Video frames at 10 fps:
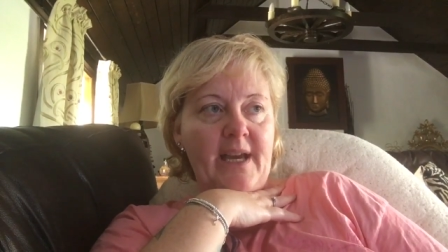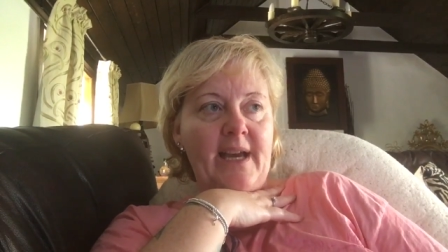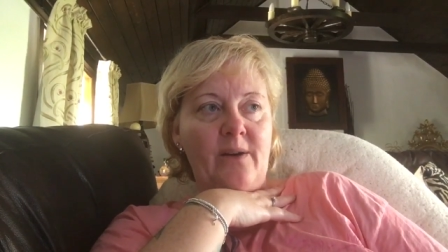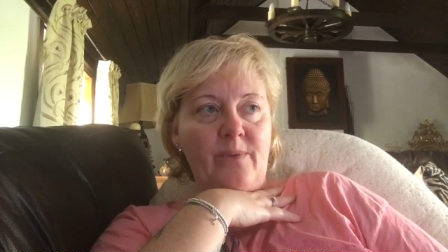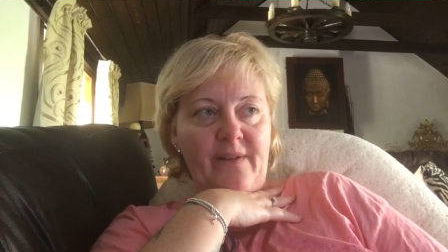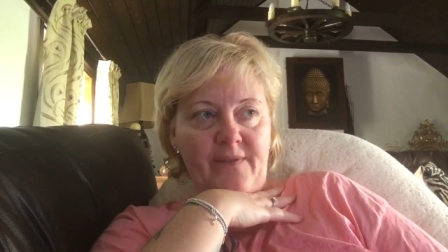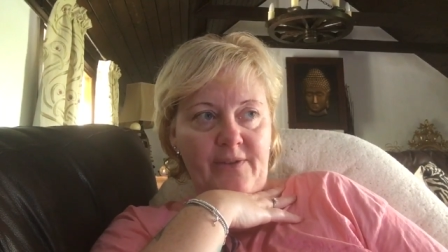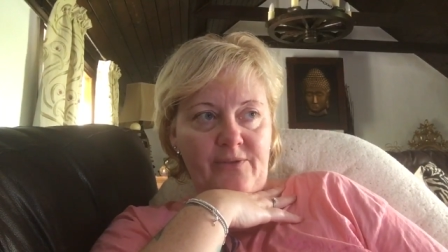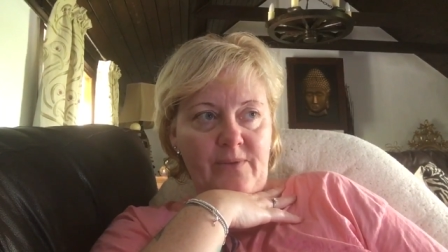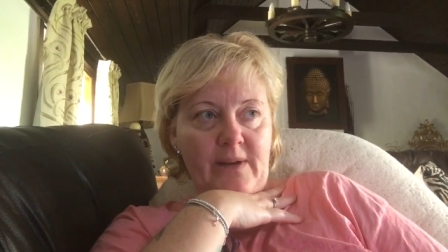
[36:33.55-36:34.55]

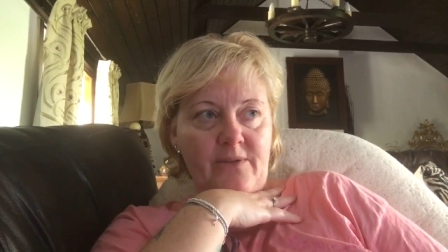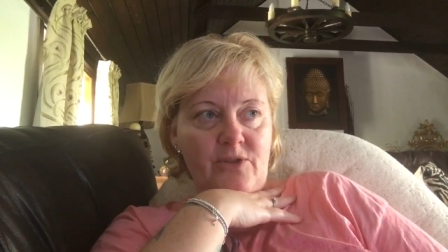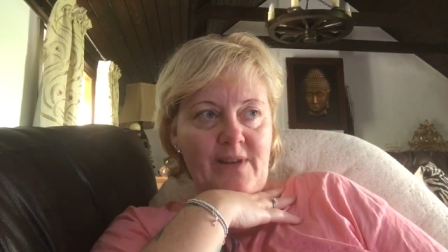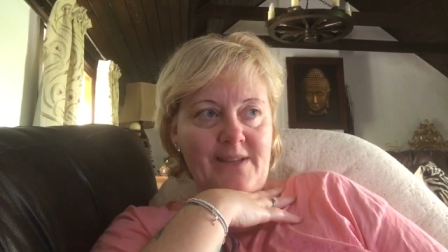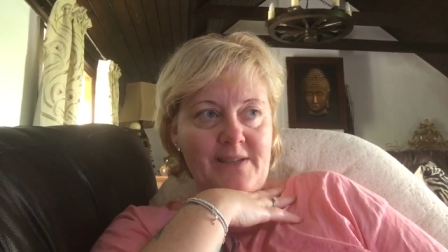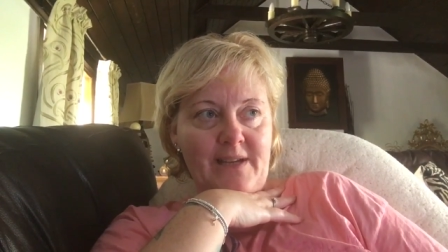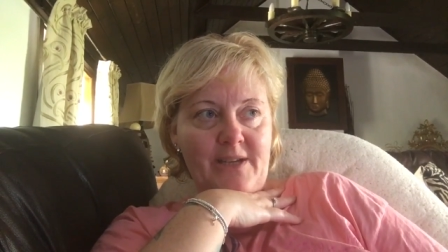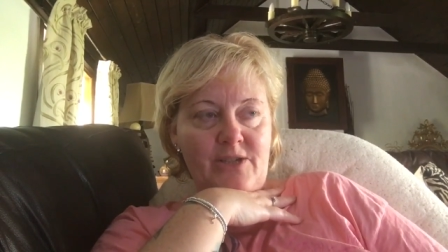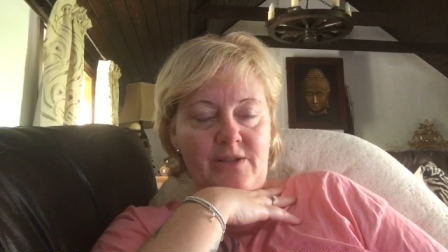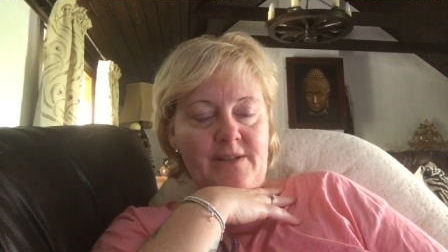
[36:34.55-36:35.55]
However, throughout the
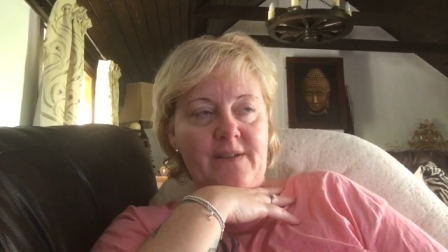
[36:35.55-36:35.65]
translations,